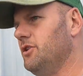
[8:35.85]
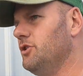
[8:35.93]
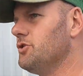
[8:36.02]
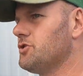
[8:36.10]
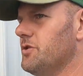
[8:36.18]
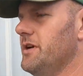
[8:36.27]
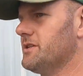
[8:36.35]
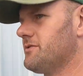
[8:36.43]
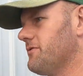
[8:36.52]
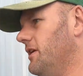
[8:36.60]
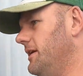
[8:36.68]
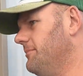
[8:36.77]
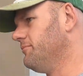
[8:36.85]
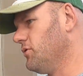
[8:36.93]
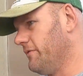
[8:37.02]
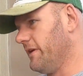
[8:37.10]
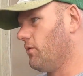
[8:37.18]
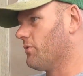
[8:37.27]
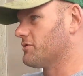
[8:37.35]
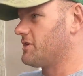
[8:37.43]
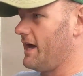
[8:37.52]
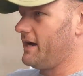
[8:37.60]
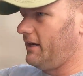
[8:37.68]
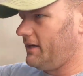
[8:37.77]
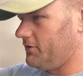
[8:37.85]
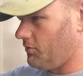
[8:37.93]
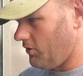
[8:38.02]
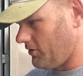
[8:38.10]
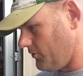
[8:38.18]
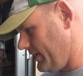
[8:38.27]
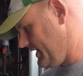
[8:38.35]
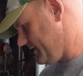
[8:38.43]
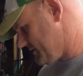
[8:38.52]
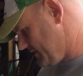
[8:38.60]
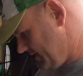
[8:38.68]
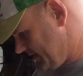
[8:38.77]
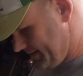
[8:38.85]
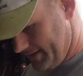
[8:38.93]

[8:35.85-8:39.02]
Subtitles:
nutrients from moving horizontally into waterways.